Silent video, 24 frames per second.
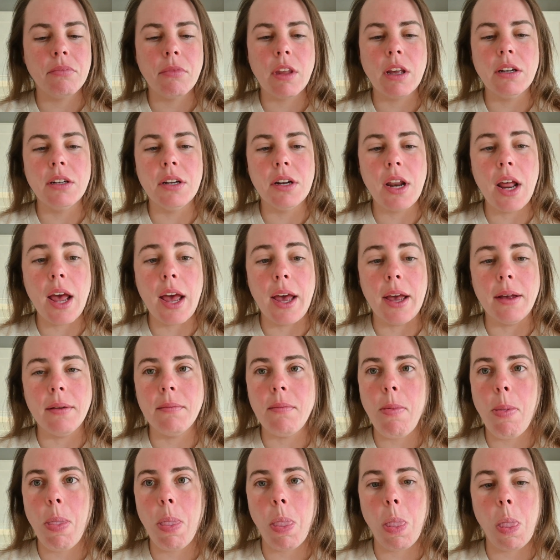today
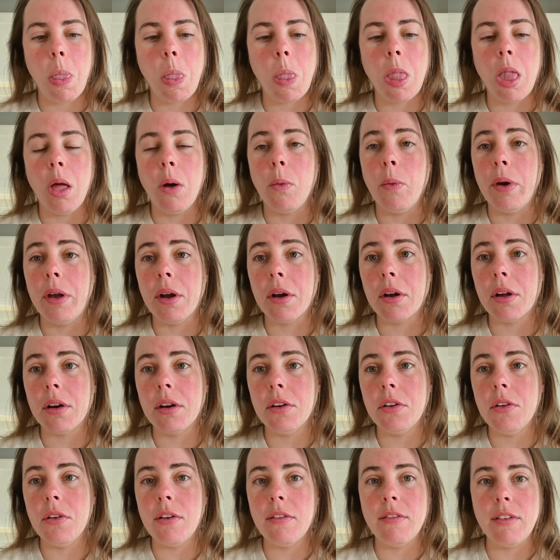we are gonna
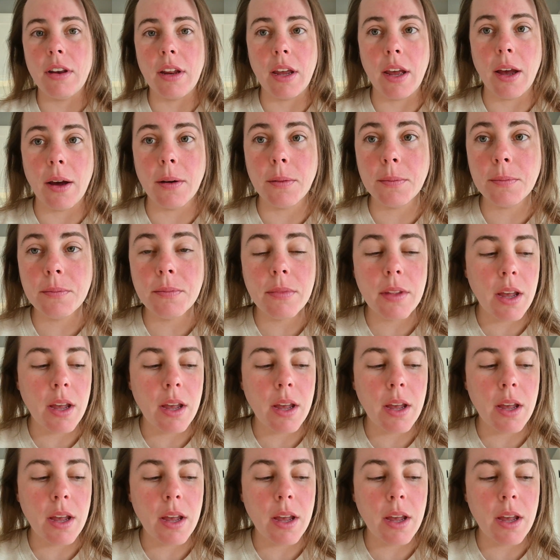do a video